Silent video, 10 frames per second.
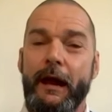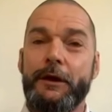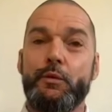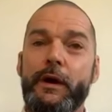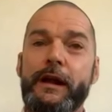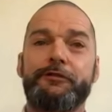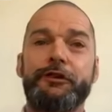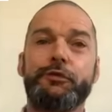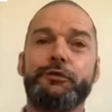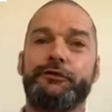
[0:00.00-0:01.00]
And we have
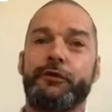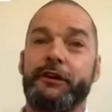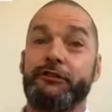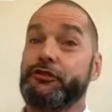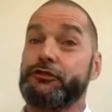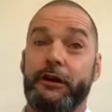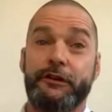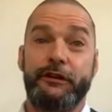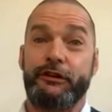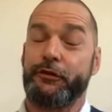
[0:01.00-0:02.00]
known for this
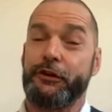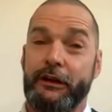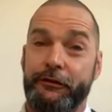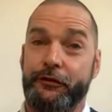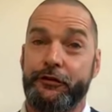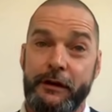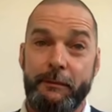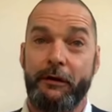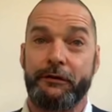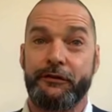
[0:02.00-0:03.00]
crisis for the last three
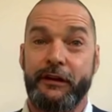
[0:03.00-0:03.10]
months,